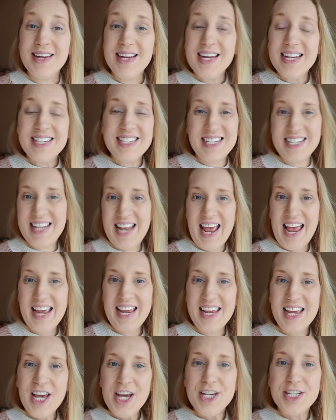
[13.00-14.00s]
today.
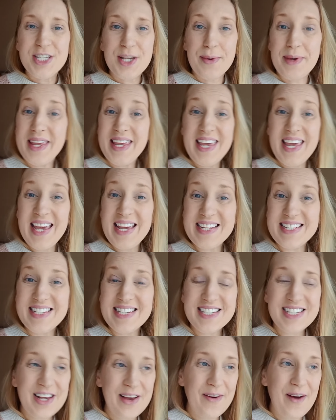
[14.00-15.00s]
So he is.
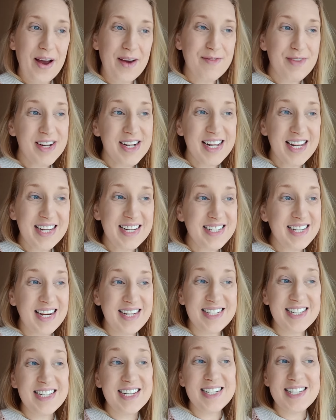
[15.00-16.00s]
So I'm really
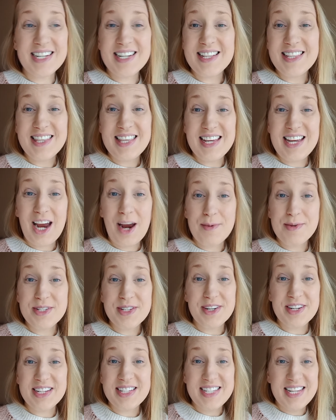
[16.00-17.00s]
excited. I didn't think I was going
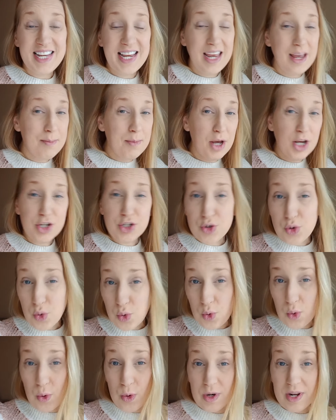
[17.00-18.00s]
to see him at
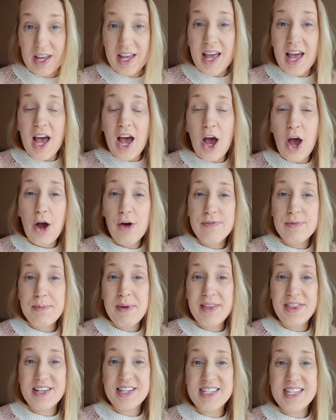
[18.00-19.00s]
all over
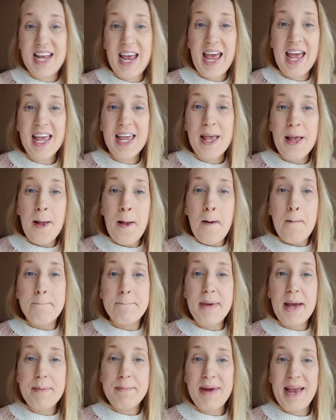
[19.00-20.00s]
Mother's Day,
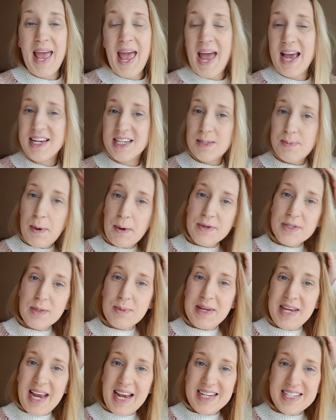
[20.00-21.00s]
but my ex spoke to me
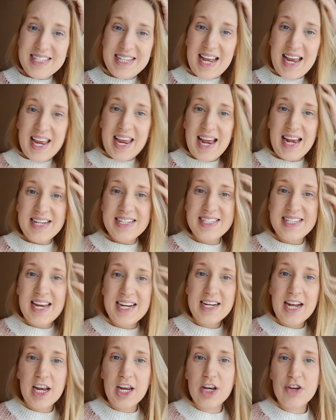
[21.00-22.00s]
yesterday and said
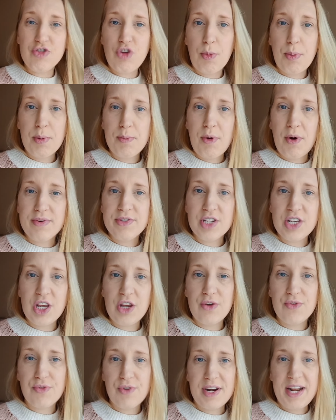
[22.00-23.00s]
I can drop him off to you
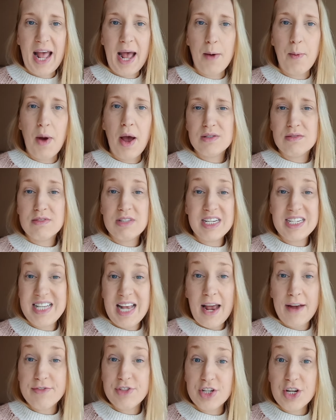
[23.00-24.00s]
for an hour this
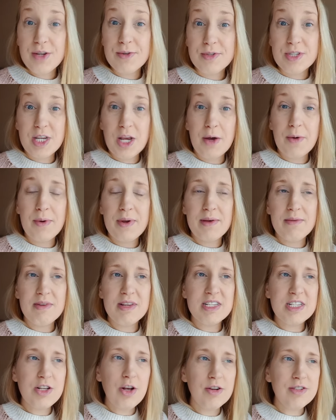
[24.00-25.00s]
afternoon. So it's
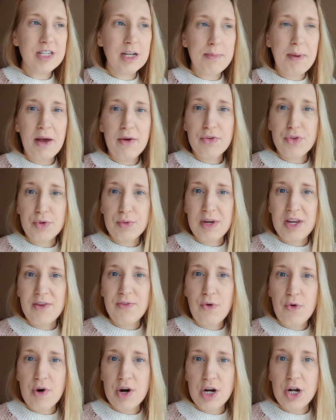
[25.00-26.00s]
not till about three, four
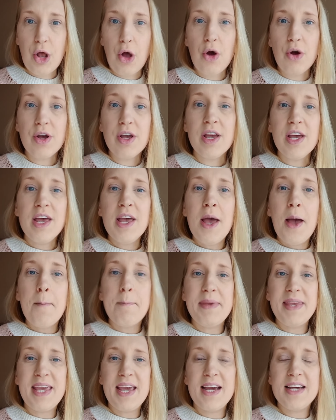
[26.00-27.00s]
o'clock
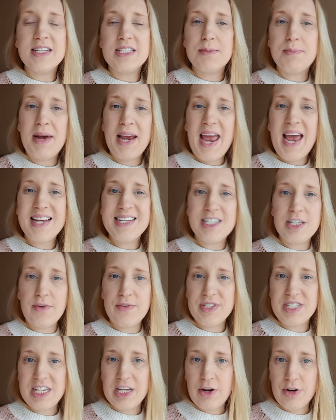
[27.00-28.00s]
because my ex has
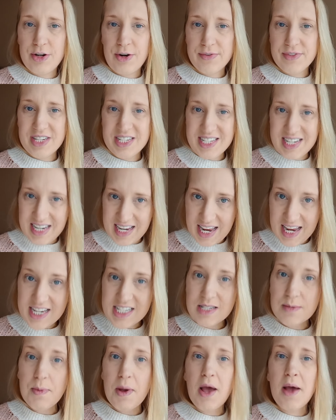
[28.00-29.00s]
obviously gone off to see his
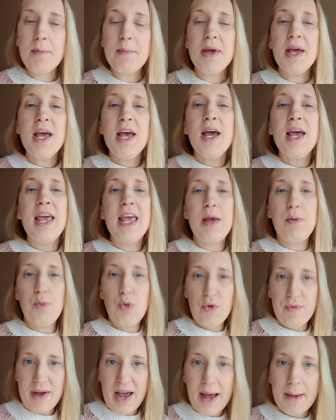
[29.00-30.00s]
mum in
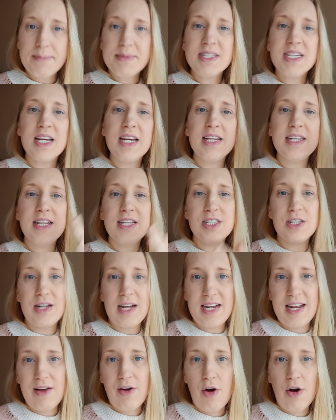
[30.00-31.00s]
Wolverhampton. So then
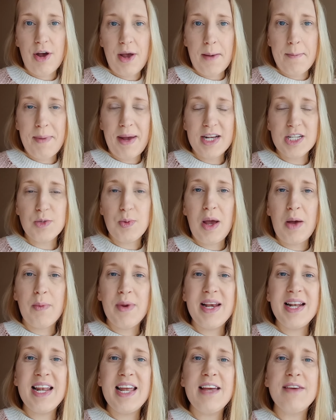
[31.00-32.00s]
they've got to come back to where we
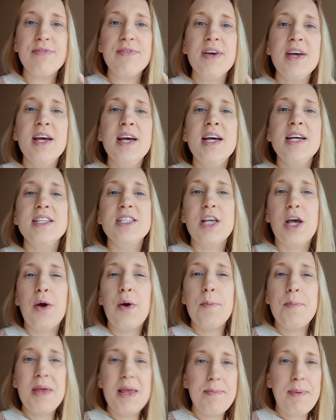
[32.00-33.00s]
live. So it'll
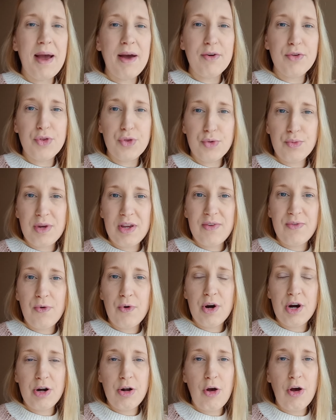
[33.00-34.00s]
be about three, four
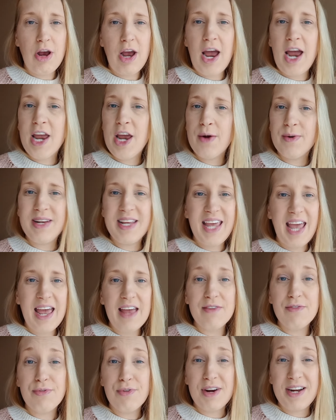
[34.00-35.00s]
o'clock. I only get him
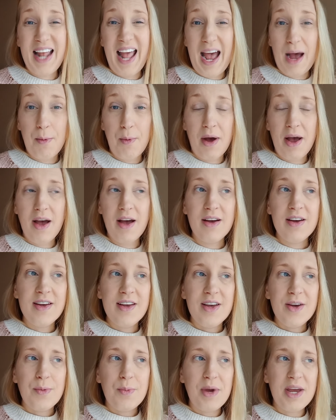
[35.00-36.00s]
for an hour,
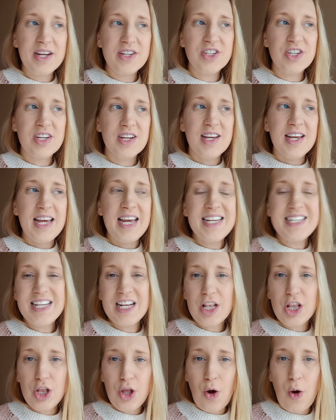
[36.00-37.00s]
which isn't
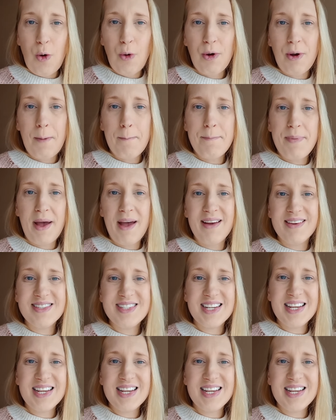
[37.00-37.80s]
long, but